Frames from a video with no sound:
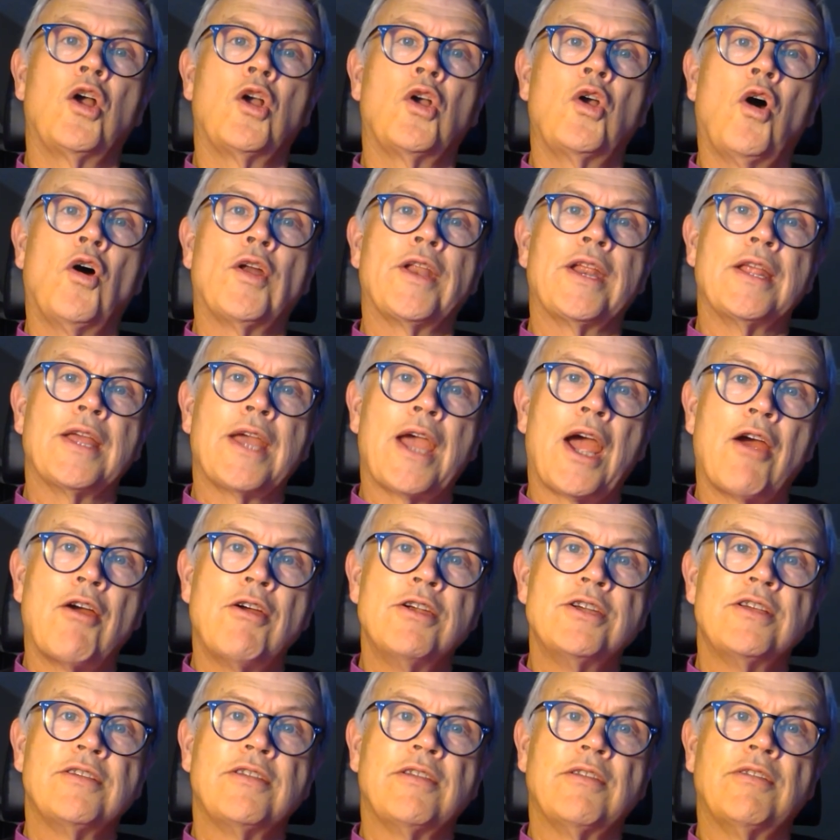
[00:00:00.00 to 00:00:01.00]
God
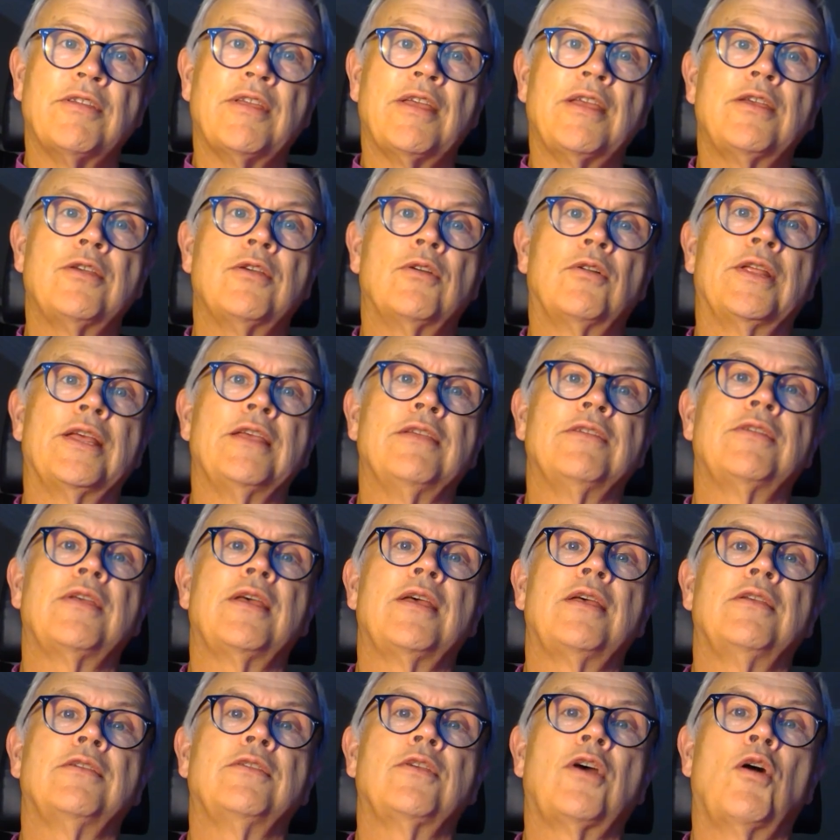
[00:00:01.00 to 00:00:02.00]
encourages Ezekiel. He
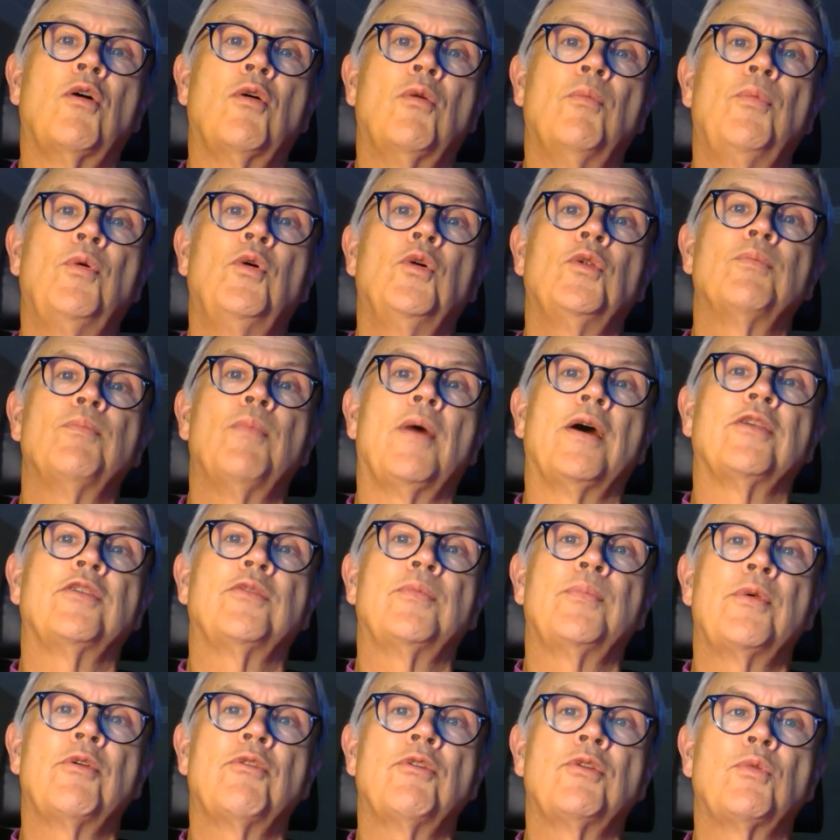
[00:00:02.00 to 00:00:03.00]
says, "I will put my
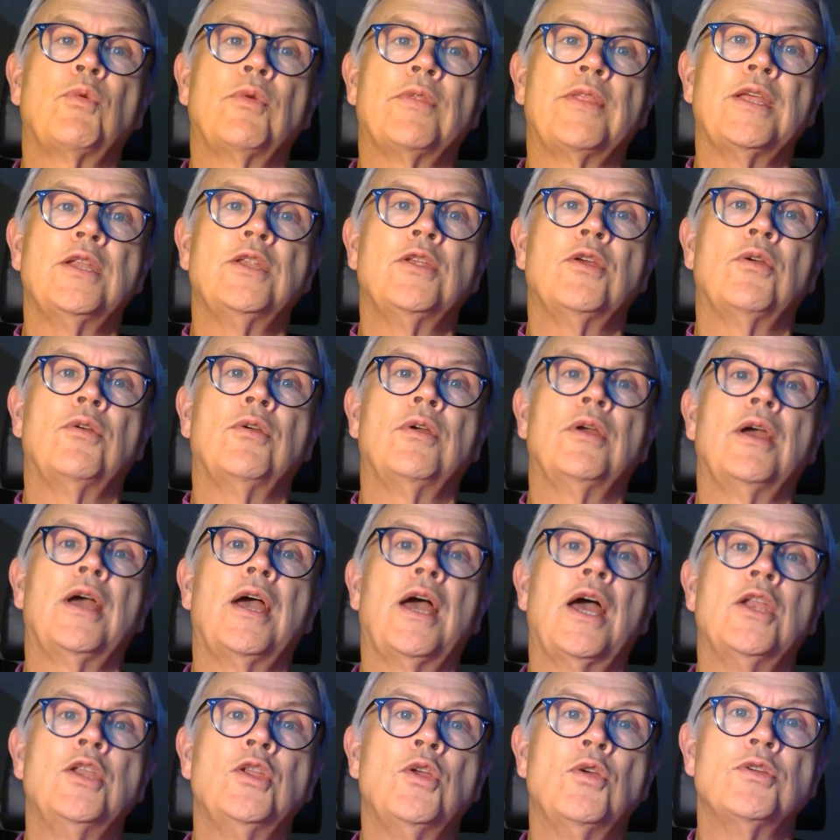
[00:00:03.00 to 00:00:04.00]
spirit within you,
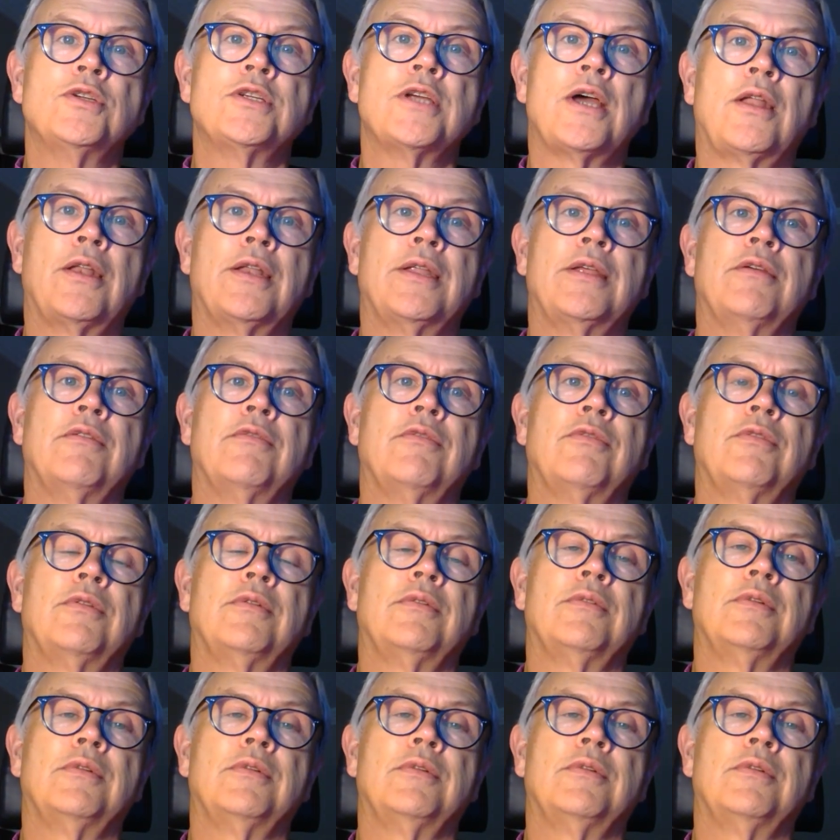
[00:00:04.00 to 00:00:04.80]
and you shall live."